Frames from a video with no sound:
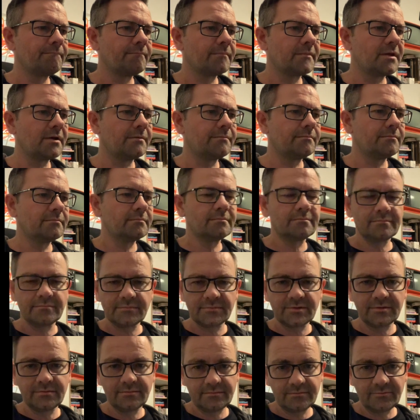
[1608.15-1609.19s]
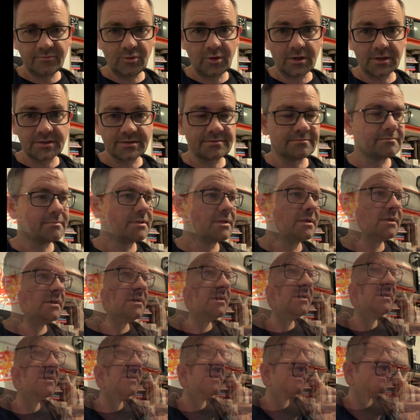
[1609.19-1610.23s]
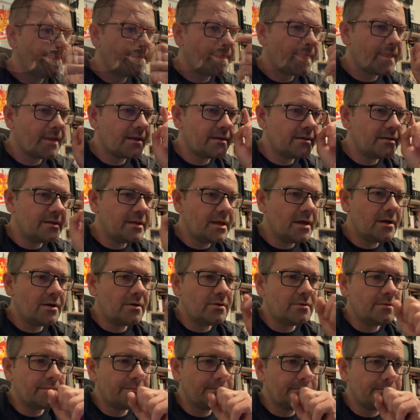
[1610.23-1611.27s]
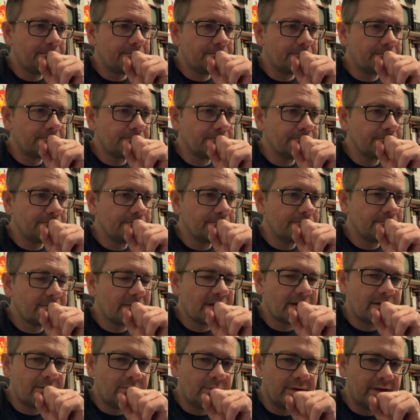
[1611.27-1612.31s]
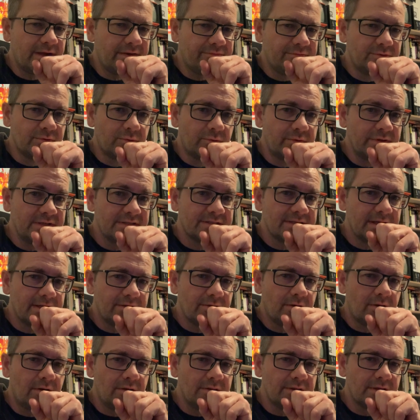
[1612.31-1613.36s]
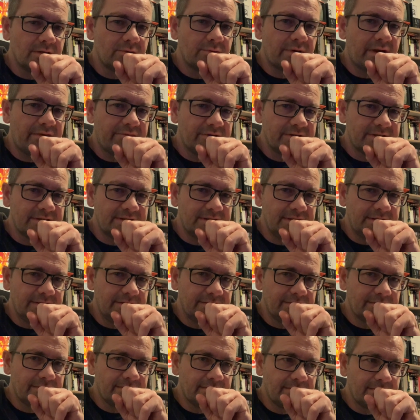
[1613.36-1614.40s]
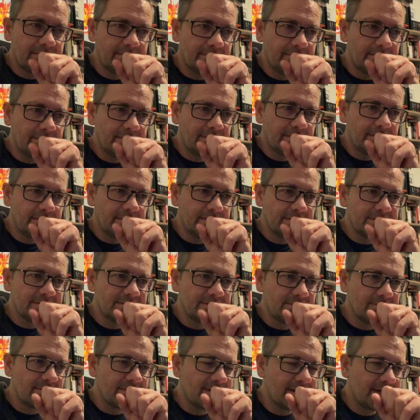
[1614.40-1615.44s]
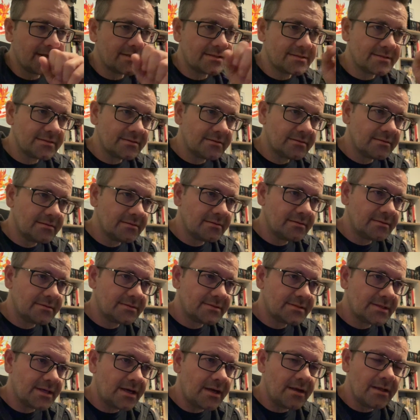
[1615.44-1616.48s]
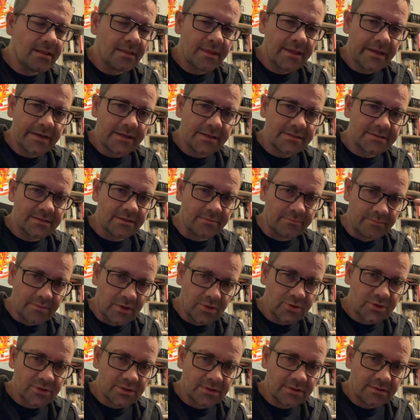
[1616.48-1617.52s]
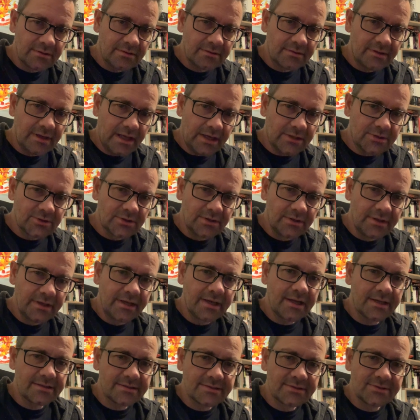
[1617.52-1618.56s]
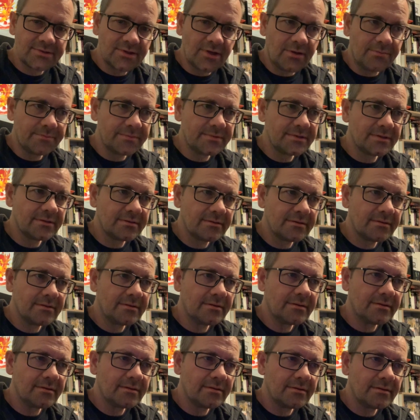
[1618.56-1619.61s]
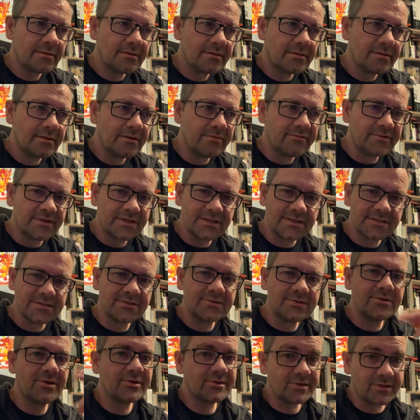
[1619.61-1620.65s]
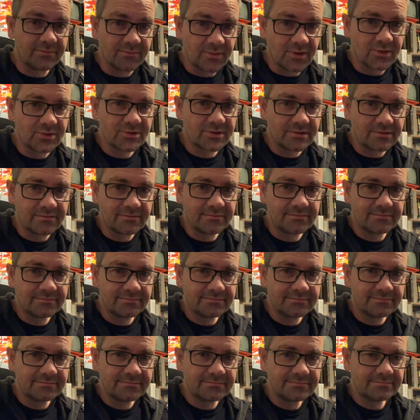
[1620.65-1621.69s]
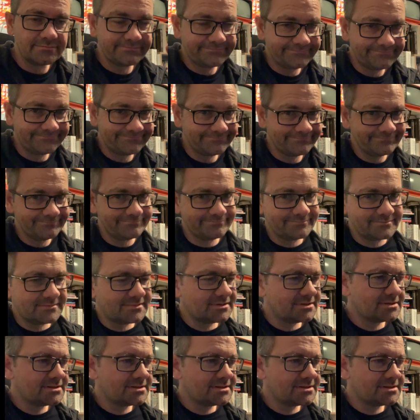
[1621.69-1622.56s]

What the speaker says: Yeah, works. Now we have to reset all the gravity so that a tile that is in motion actually gets stopped if it is not in motion. It